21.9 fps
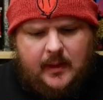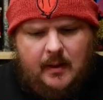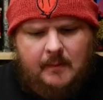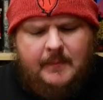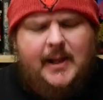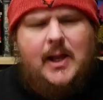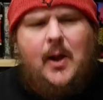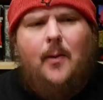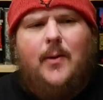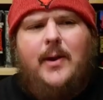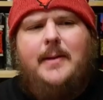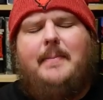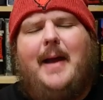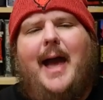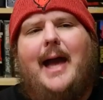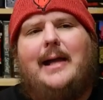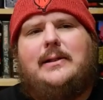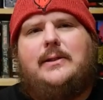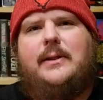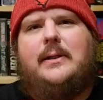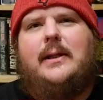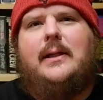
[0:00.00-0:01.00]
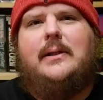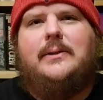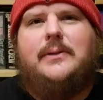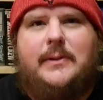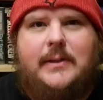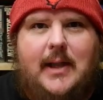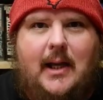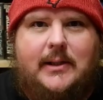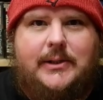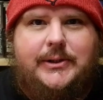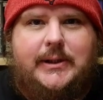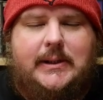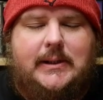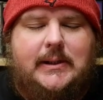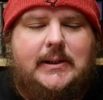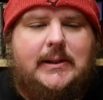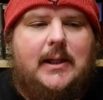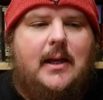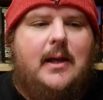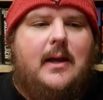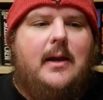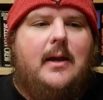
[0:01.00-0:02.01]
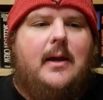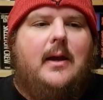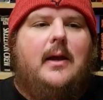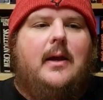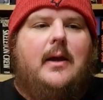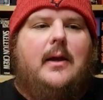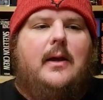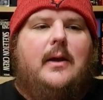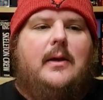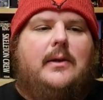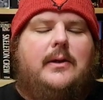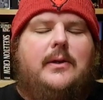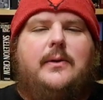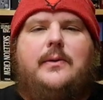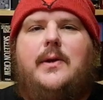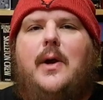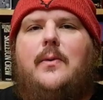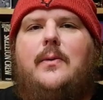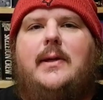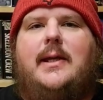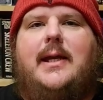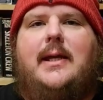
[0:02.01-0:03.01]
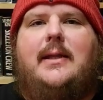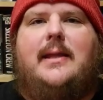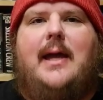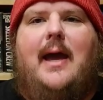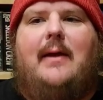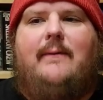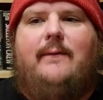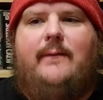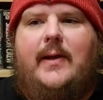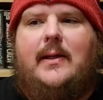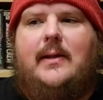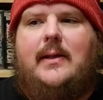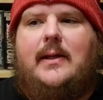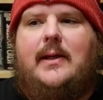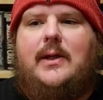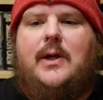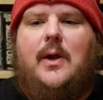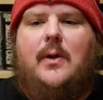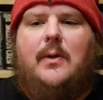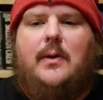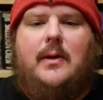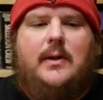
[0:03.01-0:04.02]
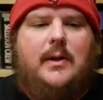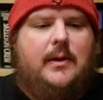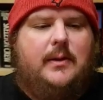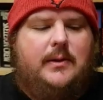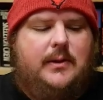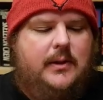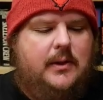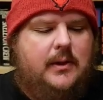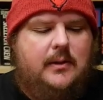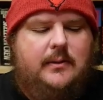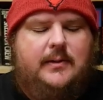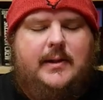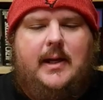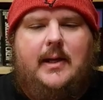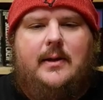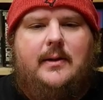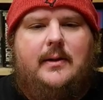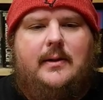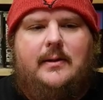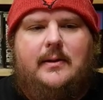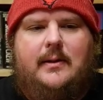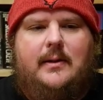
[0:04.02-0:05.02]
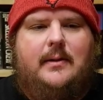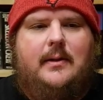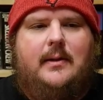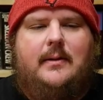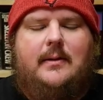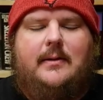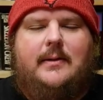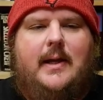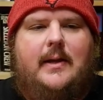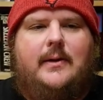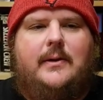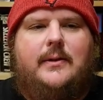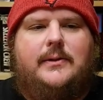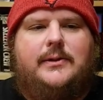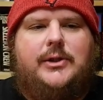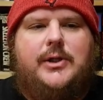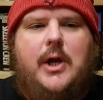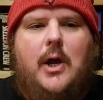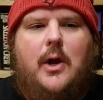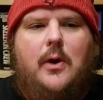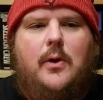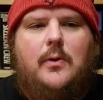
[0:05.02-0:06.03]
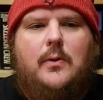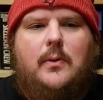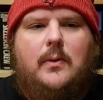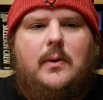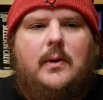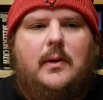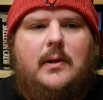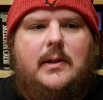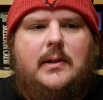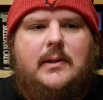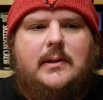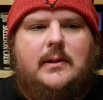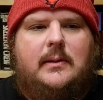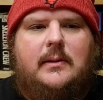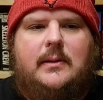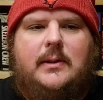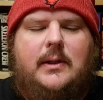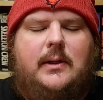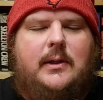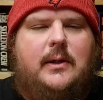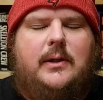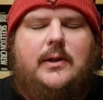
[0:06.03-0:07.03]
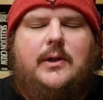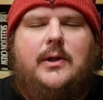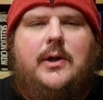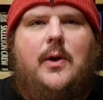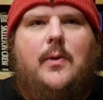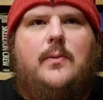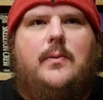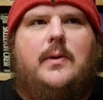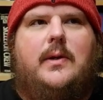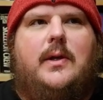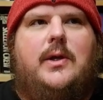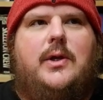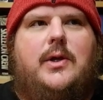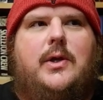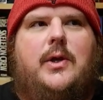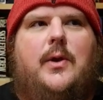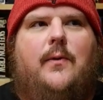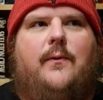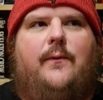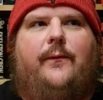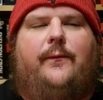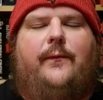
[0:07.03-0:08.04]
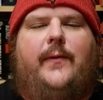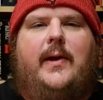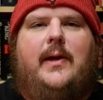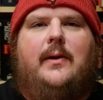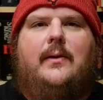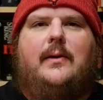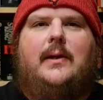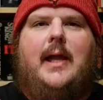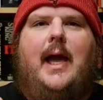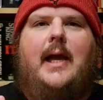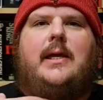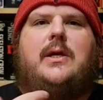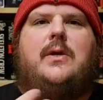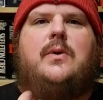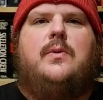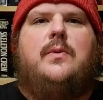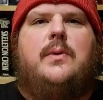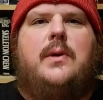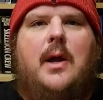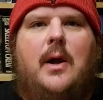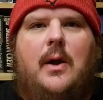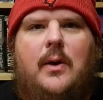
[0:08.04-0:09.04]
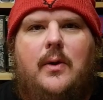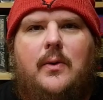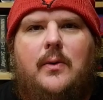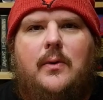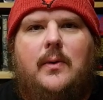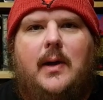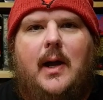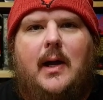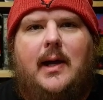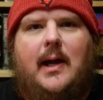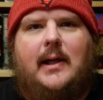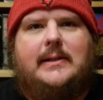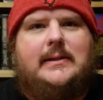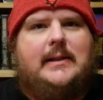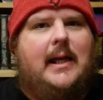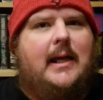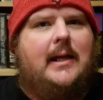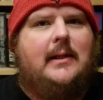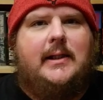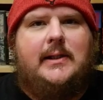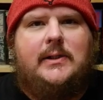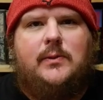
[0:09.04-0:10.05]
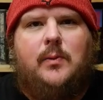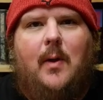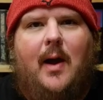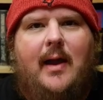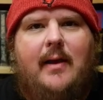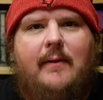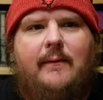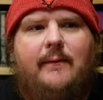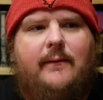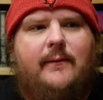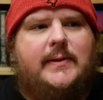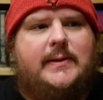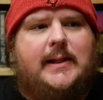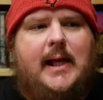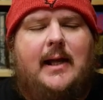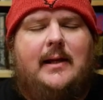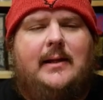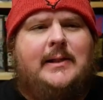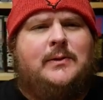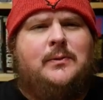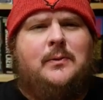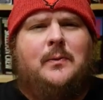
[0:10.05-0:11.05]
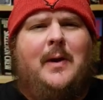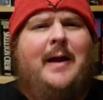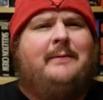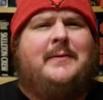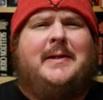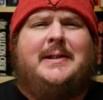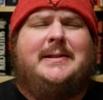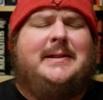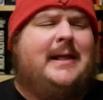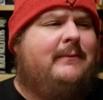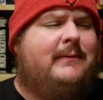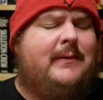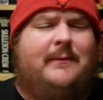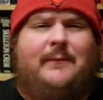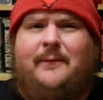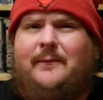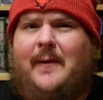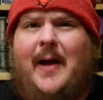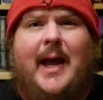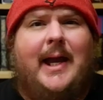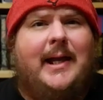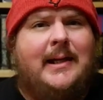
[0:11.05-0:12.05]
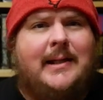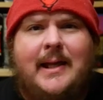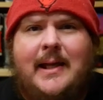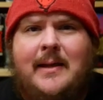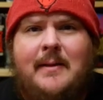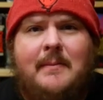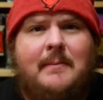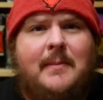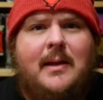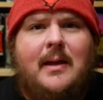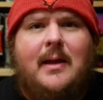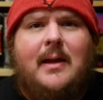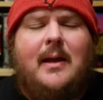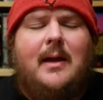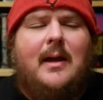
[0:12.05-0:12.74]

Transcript: But going back to the introductions, you don't get that feeling. You don't. There, there's no. You, you don't. You don't feel like you know uh, Stanley's wife. Stanley's wife doesn't even find him.